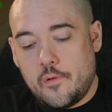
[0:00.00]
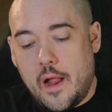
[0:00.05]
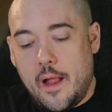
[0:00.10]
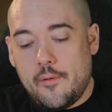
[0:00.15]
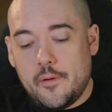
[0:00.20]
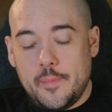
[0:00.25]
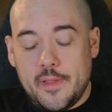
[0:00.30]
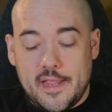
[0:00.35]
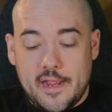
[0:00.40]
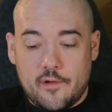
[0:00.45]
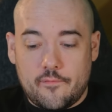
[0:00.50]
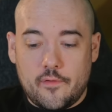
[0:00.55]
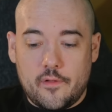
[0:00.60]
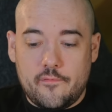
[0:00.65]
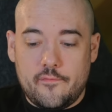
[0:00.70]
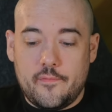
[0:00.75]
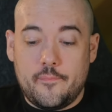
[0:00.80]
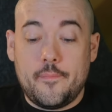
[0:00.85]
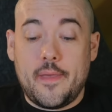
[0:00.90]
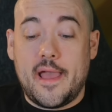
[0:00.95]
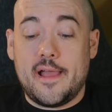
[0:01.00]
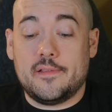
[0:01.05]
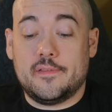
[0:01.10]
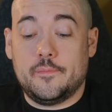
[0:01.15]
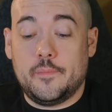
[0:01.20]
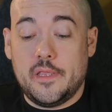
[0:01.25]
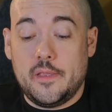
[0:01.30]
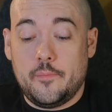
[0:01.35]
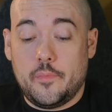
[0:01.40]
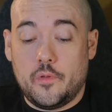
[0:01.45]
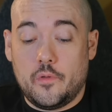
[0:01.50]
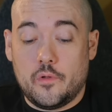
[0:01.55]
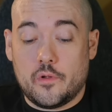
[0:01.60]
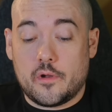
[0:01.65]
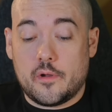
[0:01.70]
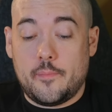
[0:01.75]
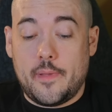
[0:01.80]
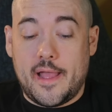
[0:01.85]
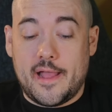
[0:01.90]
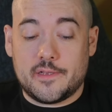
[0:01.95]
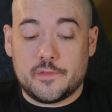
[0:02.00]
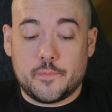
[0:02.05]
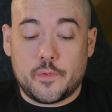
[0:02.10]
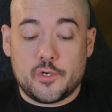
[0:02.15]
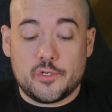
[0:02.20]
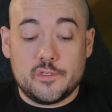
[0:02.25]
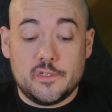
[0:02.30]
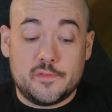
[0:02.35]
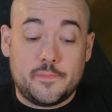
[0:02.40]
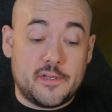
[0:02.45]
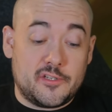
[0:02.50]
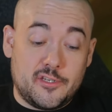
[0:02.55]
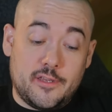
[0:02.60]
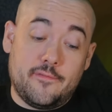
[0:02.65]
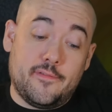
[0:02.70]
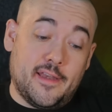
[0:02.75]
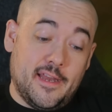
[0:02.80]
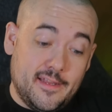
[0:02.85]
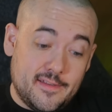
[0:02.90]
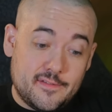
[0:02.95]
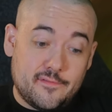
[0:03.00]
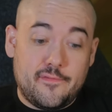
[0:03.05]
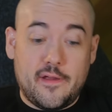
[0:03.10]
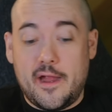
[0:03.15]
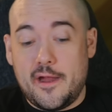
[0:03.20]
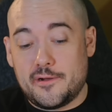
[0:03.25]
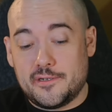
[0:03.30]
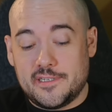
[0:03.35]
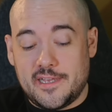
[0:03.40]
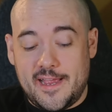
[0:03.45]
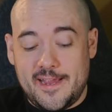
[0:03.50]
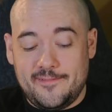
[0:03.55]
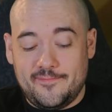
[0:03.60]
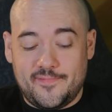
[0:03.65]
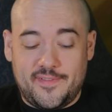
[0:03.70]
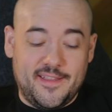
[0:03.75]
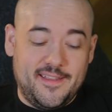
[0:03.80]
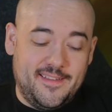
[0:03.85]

I would be careful of past people or a past person, especially if it is a fire sign